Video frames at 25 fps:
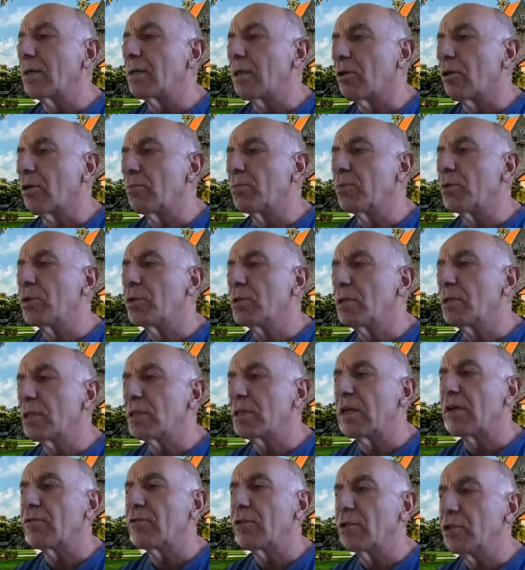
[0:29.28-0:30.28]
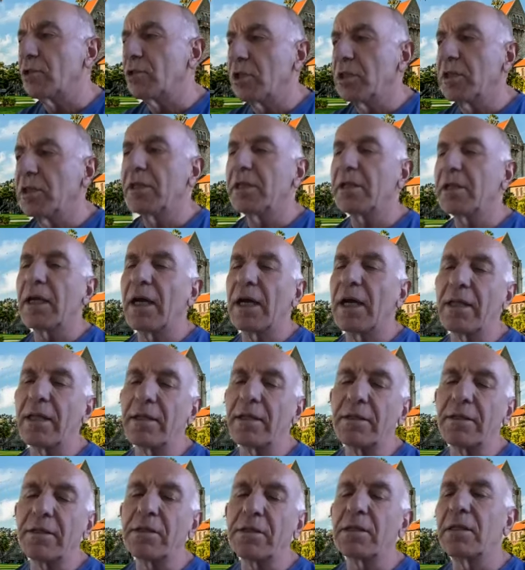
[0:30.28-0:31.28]
computer software engineering, and
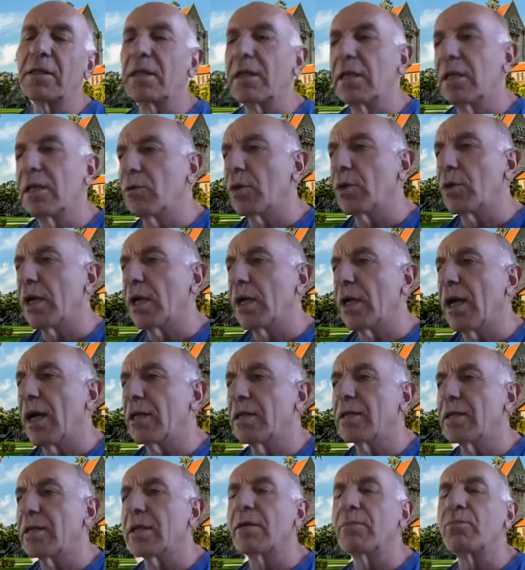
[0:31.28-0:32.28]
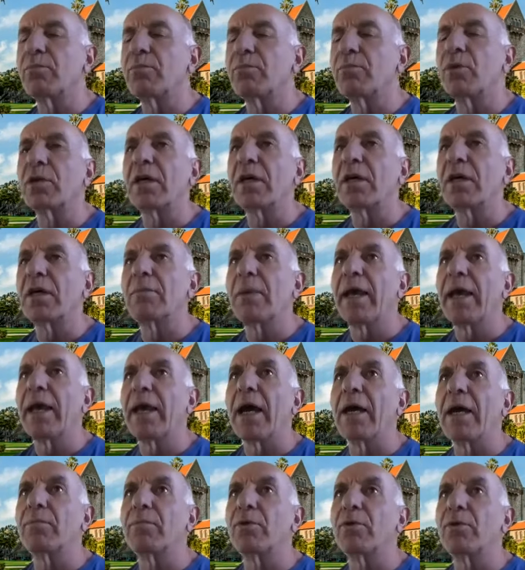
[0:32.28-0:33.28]
recently we added another program,
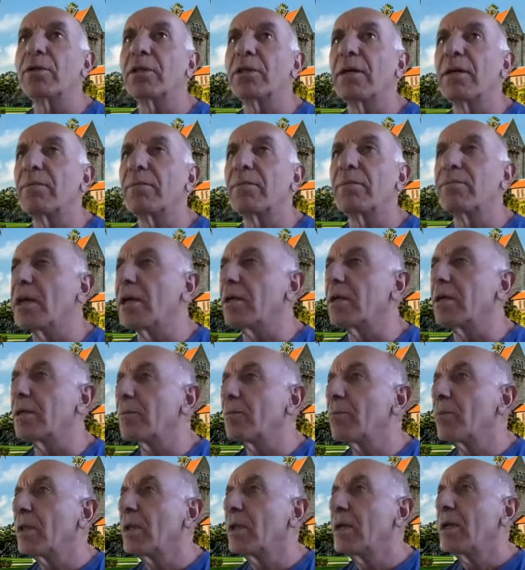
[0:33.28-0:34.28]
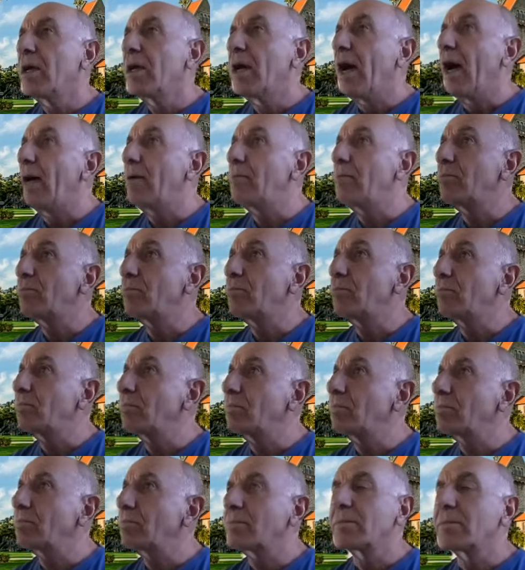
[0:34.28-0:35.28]
AI program there.
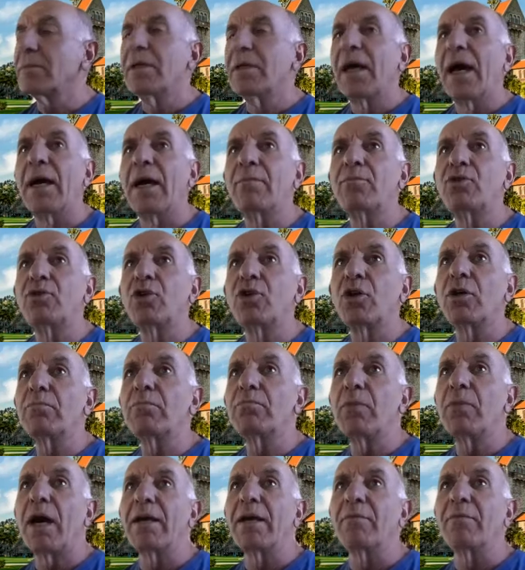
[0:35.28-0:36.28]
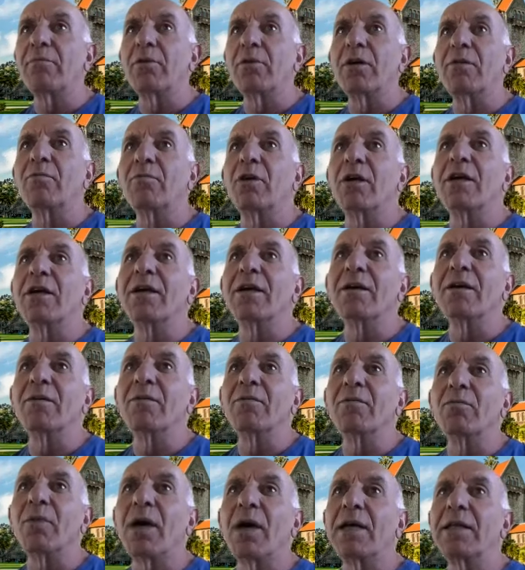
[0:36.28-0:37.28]
And I'm joined by
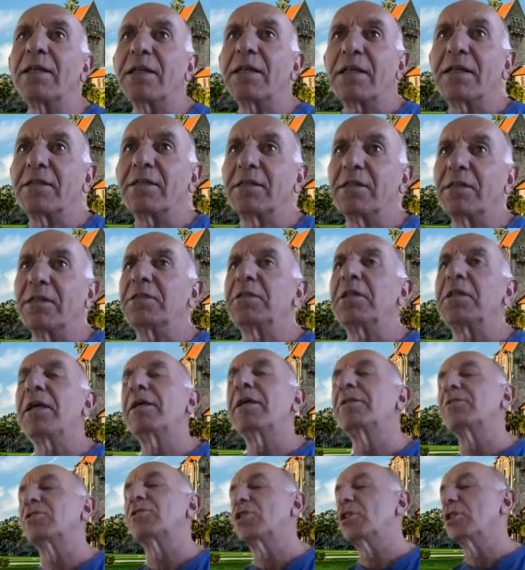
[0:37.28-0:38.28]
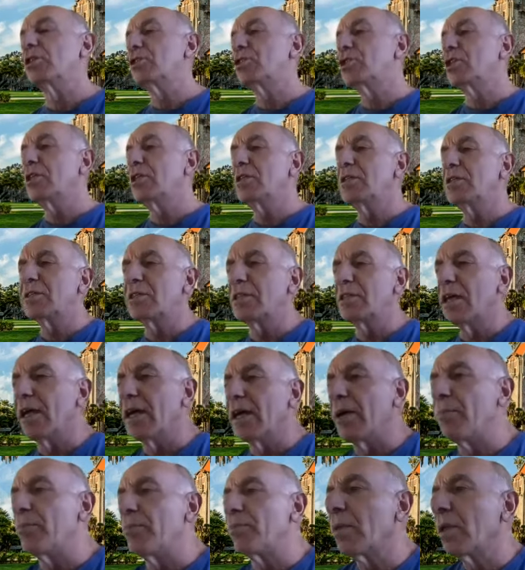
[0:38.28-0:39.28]
Monica Serna. She's
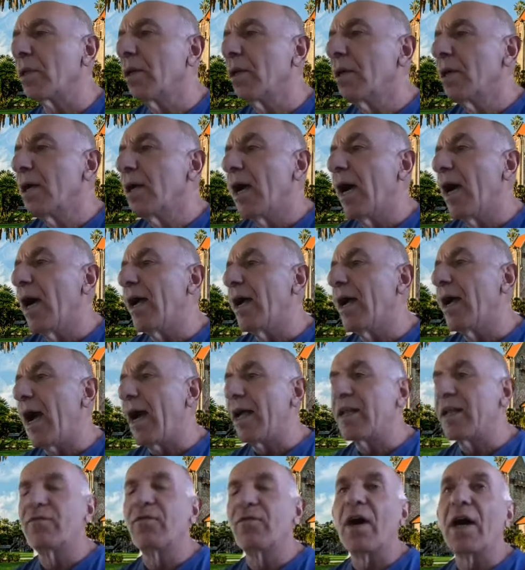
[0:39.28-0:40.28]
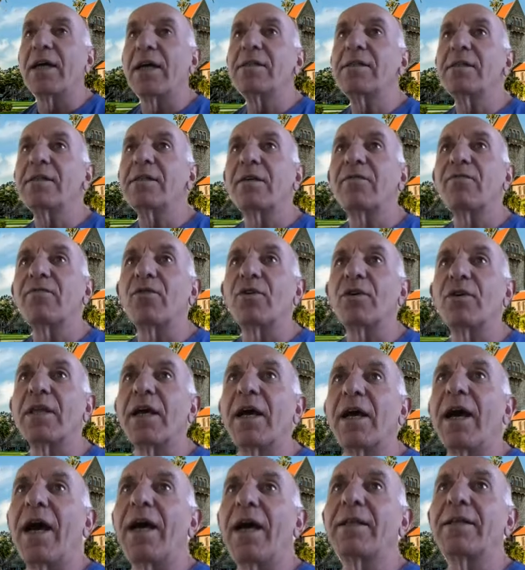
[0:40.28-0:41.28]
the advisor for
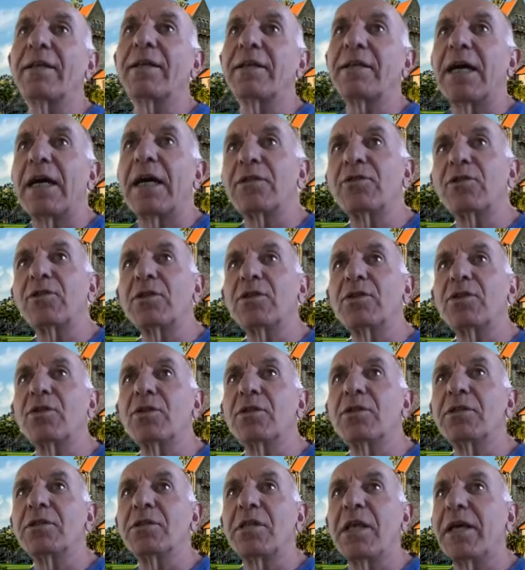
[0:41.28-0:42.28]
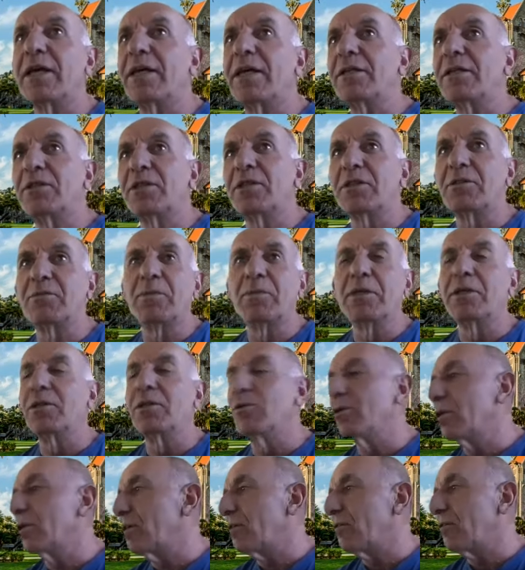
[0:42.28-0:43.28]
the undergraduate students there. She's been
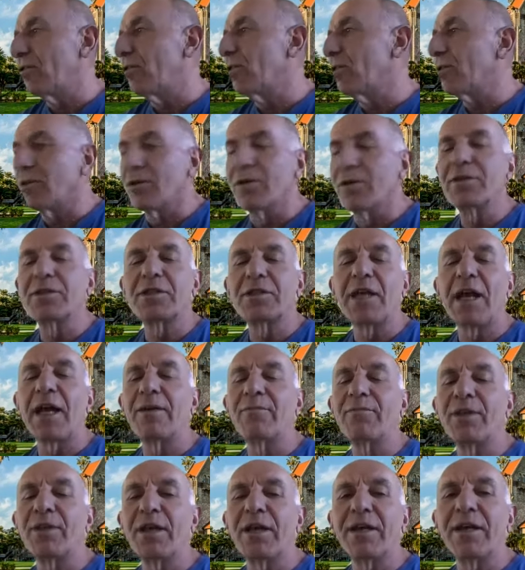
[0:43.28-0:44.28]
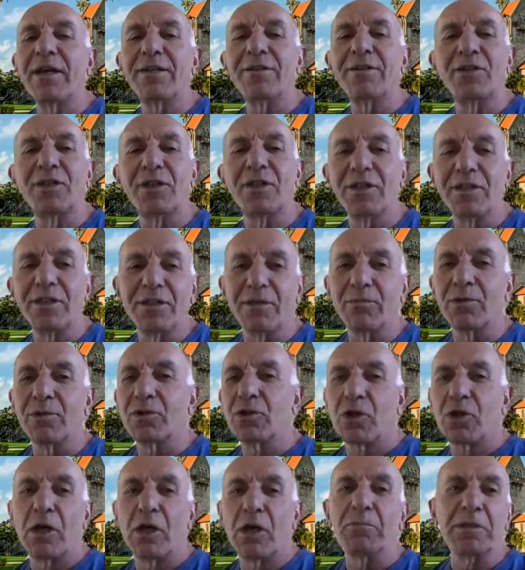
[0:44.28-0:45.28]
doing it for a long time there. She's the
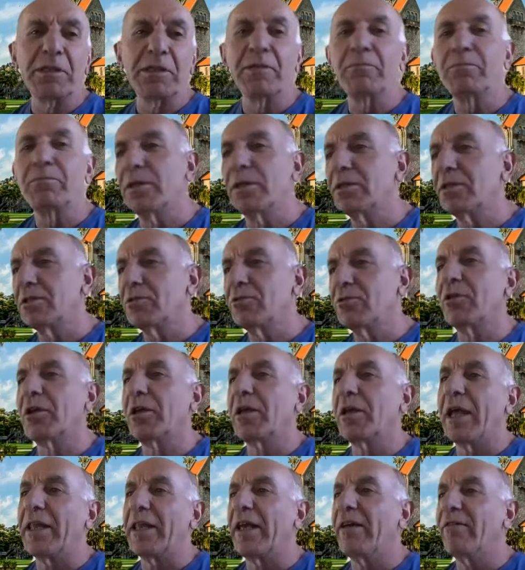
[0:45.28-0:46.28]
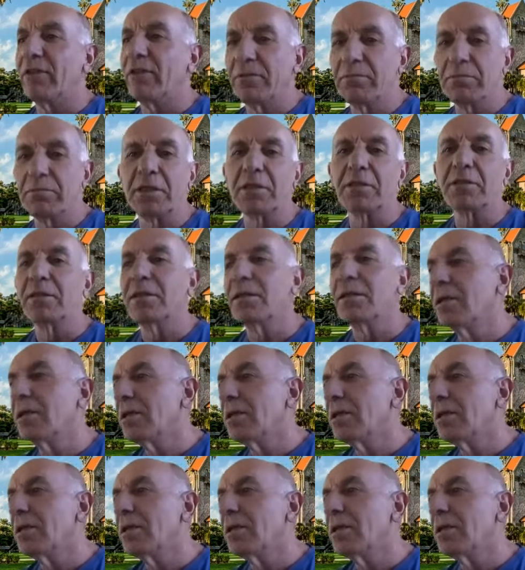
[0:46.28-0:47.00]
most competent person you can ever meet.